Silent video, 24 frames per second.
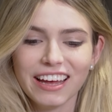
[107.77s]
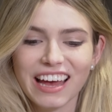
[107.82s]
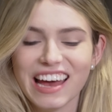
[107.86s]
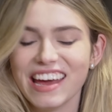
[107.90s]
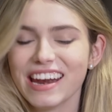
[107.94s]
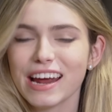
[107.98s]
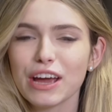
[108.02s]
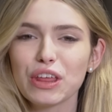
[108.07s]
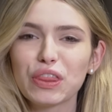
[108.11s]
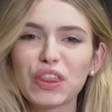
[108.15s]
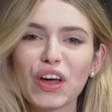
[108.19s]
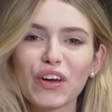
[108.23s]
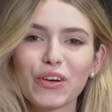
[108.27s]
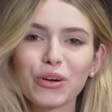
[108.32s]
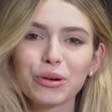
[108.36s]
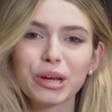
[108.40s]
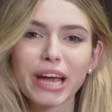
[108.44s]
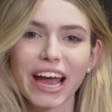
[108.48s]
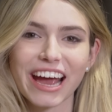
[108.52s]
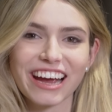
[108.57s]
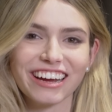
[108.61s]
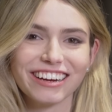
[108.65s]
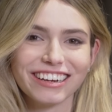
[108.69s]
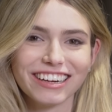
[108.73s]
And I thought,
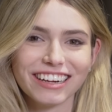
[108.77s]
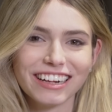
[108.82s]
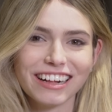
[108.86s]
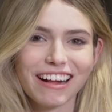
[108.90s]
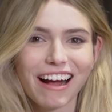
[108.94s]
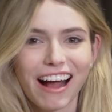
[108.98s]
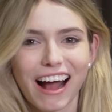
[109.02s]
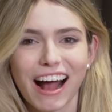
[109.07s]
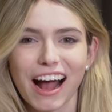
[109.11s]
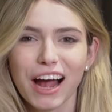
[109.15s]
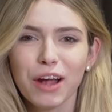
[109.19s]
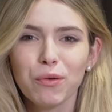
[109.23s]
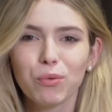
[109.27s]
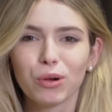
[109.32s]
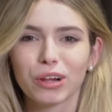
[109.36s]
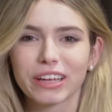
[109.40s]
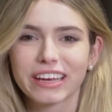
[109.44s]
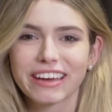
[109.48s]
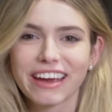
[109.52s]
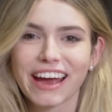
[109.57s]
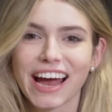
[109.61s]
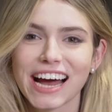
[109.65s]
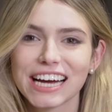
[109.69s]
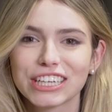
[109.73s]
okay, I will
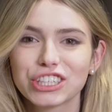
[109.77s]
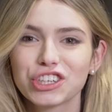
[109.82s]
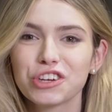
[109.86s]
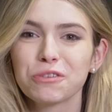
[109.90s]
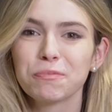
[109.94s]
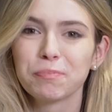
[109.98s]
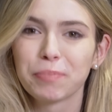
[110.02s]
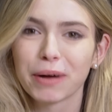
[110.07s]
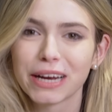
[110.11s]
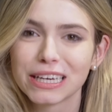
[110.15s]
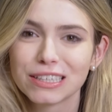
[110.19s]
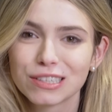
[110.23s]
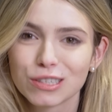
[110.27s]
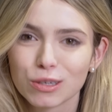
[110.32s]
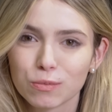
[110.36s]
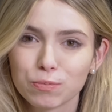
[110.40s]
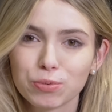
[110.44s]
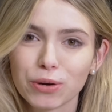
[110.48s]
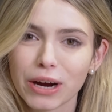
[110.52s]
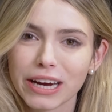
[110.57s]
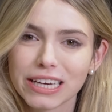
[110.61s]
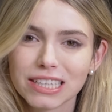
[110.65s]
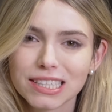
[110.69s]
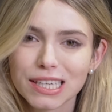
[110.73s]
catch him by
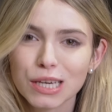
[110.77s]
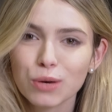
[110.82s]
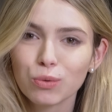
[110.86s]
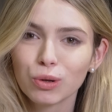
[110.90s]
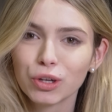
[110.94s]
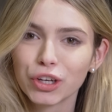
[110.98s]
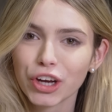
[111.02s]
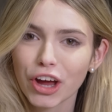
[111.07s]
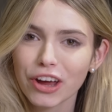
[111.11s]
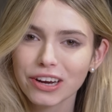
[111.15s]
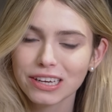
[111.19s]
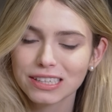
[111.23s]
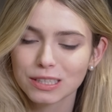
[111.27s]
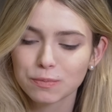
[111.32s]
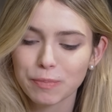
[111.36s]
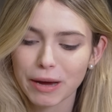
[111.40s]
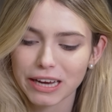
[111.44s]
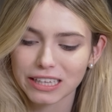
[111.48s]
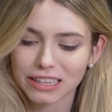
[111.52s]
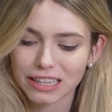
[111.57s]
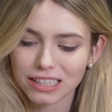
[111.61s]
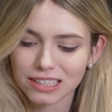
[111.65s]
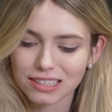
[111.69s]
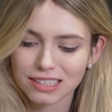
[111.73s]
surprise. He will not
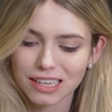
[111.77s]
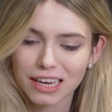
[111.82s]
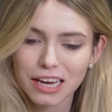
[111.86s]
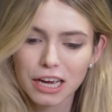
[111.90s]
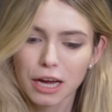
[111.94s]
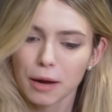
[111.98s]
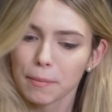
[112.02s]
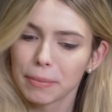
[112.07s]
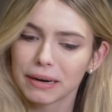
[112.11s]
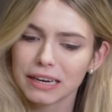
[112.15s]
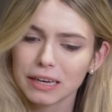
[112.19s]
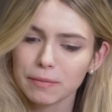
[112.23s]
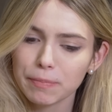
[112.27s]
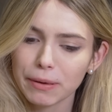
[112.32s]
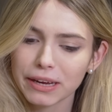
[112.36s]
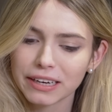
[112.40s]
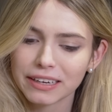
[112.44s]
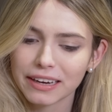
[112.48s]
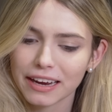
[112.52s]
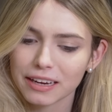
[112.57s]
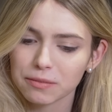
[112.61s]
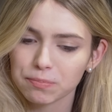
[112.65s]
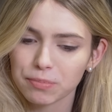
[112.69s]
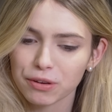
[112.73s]
expect this. But he
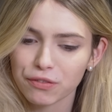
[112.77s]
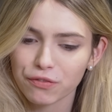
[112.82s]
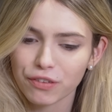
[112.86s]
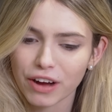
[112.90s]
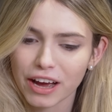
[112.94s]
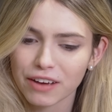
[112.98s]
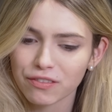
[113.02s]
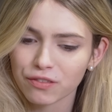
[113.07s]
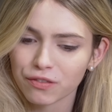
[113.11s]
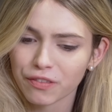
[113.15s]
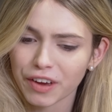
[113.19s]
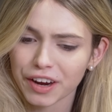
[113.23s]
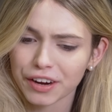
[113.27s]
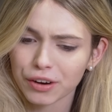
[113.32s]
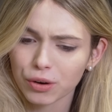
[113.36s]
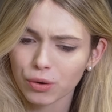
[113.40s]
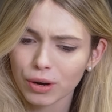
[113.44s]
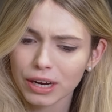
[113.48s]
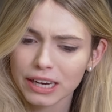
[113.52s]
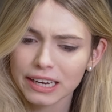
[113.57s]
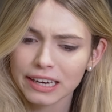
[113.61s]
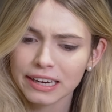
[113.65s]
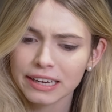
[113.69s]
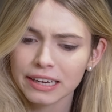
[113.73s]
played knight b5 very
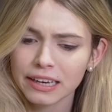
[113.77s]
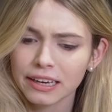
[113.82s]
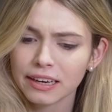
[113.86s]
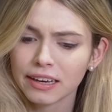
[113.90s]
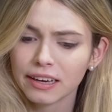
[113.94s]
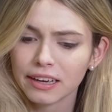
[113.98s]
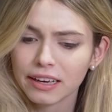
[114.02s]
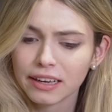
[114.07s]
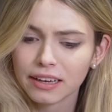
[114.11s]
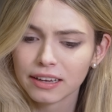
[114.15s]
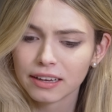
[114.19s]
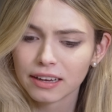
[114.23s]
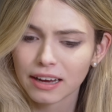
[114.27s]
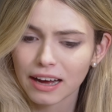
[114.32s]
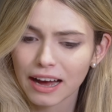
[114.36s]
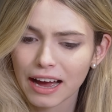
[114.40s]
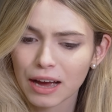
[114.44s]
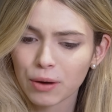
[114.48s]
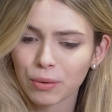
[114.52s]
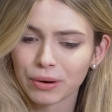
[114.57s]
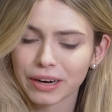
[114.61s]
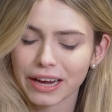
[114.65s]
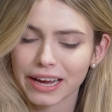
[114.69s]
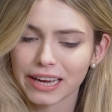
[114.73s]
quickly.
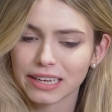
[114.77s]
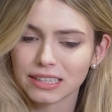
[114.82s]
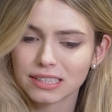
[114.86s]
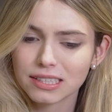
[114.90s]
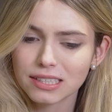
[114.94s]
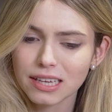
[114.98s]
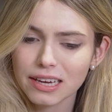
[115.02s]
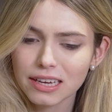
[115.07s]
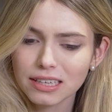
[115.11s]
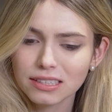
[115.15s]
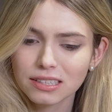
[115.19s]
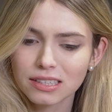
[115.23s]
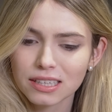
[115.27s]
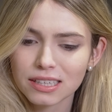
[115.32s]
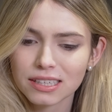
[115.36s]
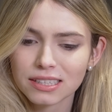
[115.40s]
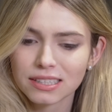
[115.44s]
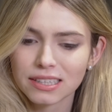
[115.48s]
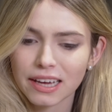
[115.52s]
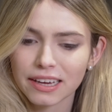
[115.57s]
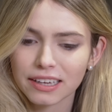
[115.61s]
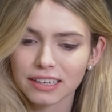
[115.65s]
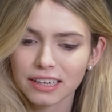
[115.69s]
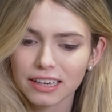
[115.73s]
I went a6,
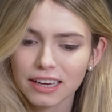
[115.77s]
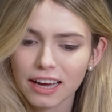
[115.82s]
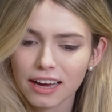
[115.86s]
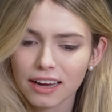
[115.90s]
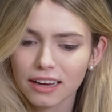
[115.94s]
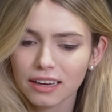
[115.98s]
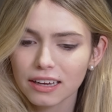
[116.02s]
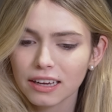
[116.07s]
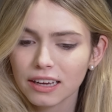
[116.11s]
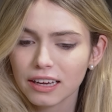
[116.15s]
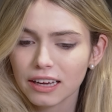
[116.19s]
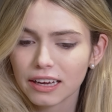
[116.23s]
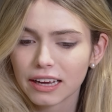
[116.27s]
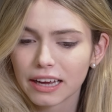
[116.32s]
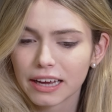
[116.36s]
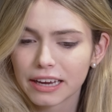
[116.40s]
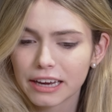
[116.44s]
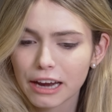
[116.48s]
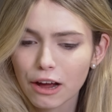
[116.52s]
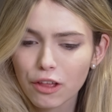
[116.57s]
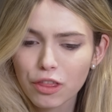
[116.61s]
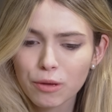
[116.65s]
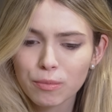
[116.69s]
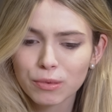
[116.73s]
this is the idea.
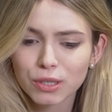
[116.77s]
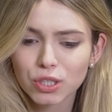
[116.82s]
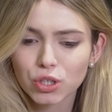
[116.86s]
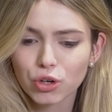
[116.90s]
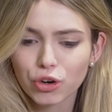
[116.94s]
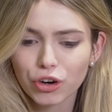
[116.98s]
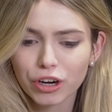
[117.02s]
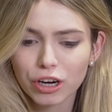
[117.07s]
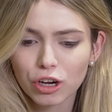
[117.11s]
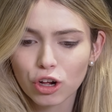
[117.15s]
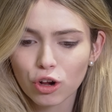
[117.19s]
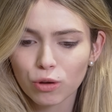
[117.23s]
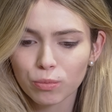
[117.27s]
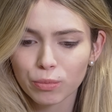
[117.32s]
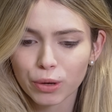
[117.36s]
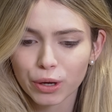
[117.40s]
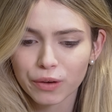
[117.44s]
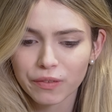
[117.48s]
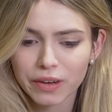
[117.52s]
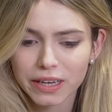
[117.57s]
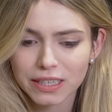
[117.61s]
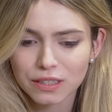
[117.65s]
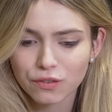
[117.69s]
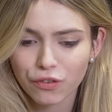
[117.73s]
And now the most critical
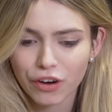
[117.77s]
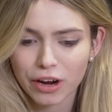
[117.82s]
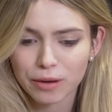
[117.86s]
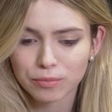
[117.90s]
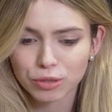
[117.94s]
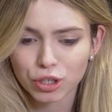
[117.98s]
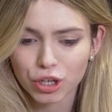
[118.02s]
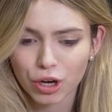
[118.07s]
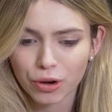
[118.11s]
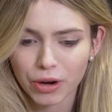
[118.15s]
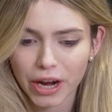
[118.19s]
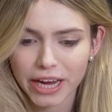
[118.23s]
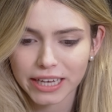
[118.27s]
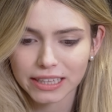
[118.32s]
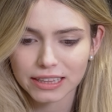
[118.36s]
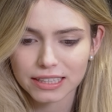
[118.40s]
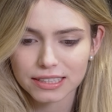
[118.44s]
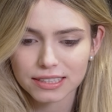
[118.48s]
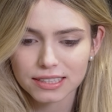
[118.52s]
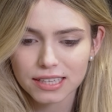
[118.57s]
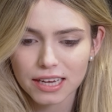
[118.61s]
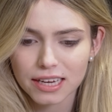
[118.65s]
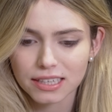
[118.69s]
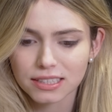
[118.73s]
move is for him to go knight
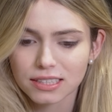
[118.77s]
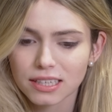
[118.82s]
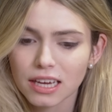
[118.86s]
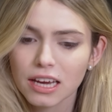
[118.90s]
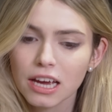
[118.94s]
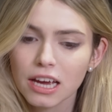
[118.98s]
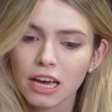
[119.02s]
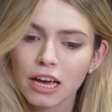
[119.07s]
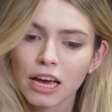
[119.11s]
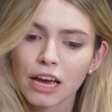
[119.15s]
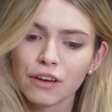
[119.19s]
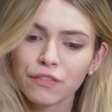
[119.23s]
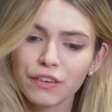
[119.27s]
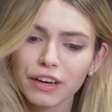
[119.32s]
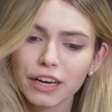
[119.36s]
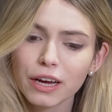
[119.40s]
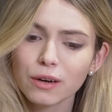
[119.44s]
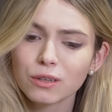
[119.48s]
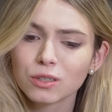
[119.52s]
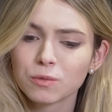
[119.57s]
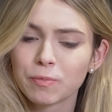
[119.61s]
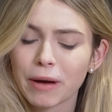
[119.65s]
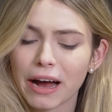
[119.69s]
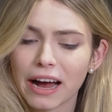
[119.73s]
d6. If he
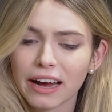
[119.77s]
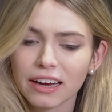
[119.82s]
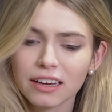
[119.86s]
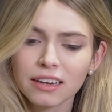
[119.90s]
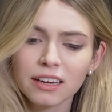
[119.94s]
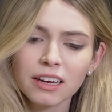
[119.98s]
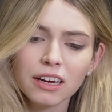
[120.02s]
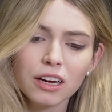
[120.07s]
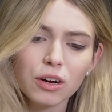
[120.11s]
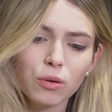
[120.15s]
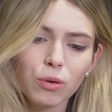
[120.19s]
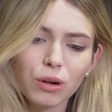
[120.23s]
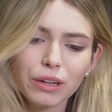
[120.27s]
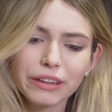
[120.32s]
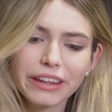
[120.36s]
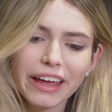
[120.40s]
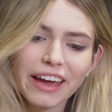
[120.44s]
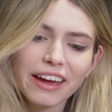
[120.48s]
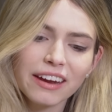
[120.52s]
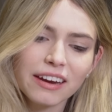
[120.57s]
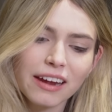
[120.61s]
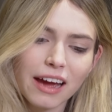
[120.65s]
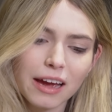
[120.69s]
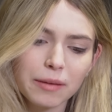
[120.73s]
goes back, well
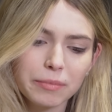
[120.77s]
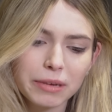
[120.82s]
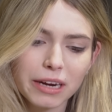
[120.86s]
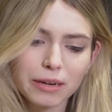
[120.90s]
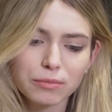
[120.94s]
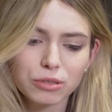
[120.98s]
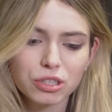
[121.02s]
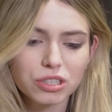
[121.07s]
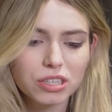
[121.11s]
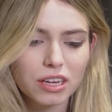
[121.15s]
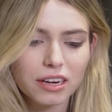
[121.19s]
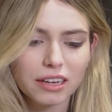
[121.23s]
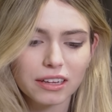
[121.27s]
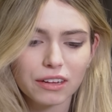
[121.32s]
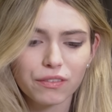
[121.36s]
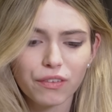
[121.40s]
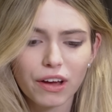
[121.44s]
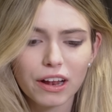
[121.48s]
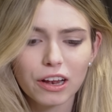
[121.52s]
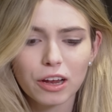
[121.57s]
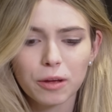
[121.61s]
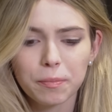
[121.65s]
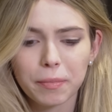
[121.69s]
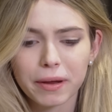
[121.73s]
then, I'm just going to
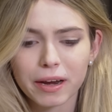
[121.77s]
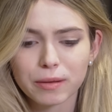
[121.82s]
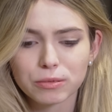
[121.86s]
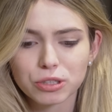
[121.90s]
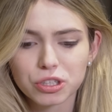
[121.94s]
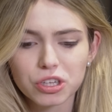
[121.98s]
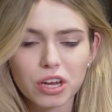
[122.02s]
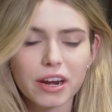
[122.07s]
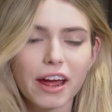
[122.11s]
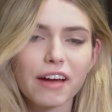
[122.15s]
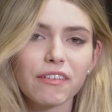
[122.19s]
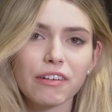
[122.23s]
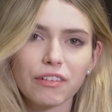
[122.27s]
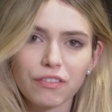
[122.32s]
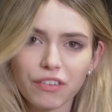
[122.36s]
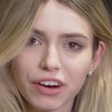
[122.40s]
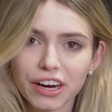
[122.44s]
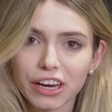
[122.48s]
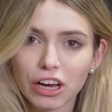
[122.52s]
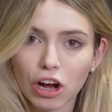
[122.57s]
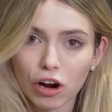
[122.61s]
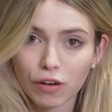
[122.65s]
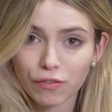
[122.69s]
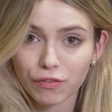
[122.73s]
develop and I'm just going to have a
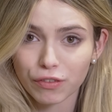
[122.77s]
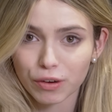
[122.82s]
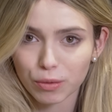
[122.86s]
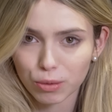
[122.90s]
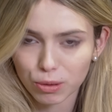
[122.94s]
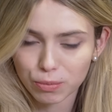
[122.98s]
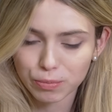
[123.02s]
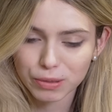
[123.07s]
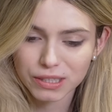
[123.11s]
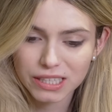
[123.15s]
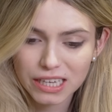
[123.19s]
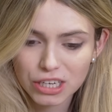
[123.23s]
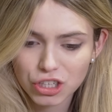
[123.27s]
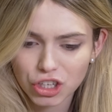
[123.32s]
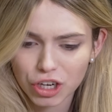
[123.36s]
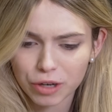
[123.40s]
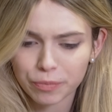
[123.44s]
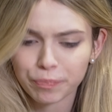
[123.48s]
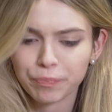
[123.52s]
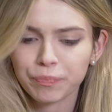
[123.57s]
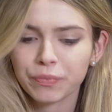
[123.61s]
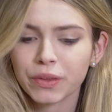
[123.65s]
very comfortable position.